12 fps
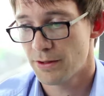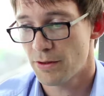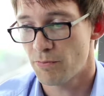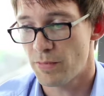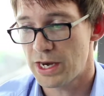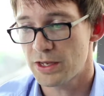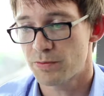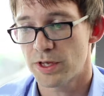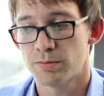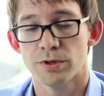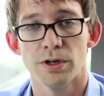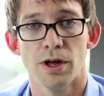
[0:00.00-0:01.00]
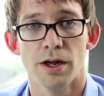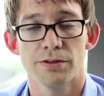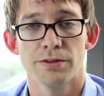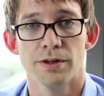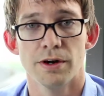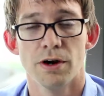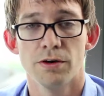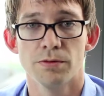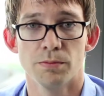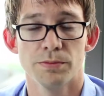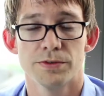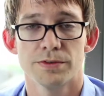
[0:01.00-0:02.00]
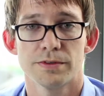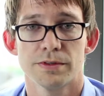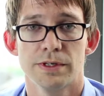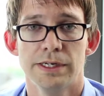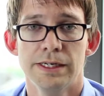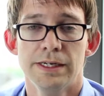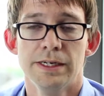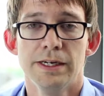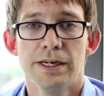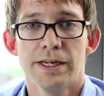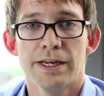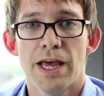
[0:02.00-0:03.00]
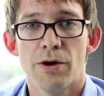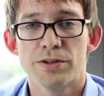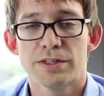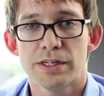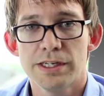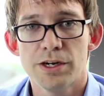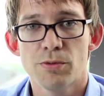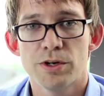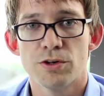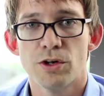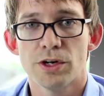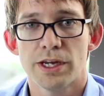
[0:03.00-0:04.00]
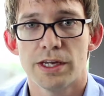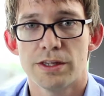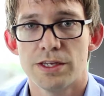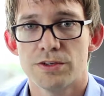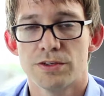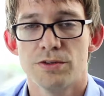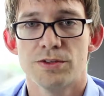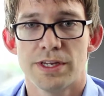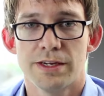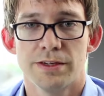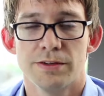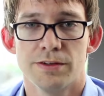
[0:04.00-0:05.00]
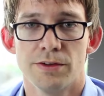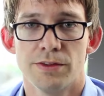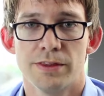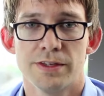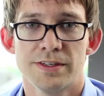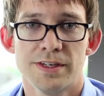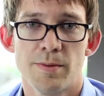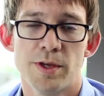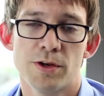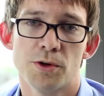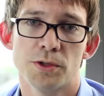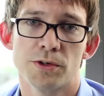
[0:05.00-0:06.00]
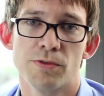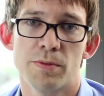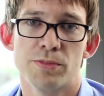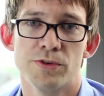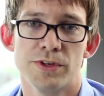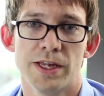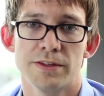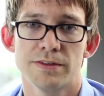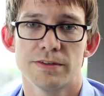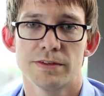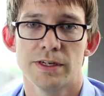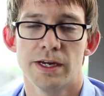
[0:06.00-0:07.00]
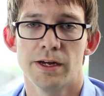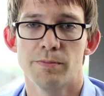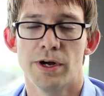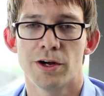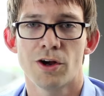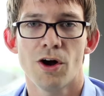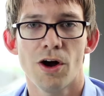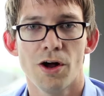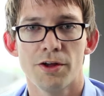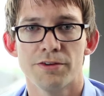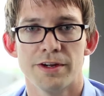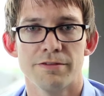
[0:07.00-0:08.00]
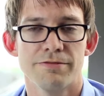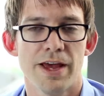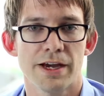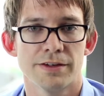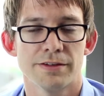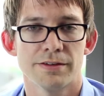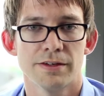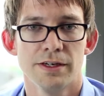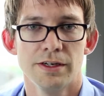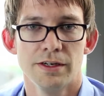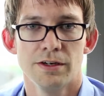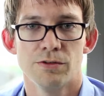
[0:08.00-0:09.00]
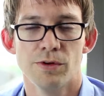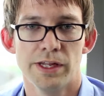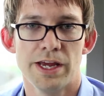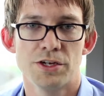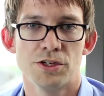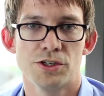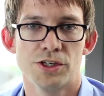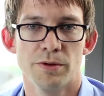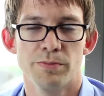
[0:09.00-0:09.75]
many people lost their homes. Now, it's clear when you're looking at these 2 sentences that the semicolon represents a cause and effect relationship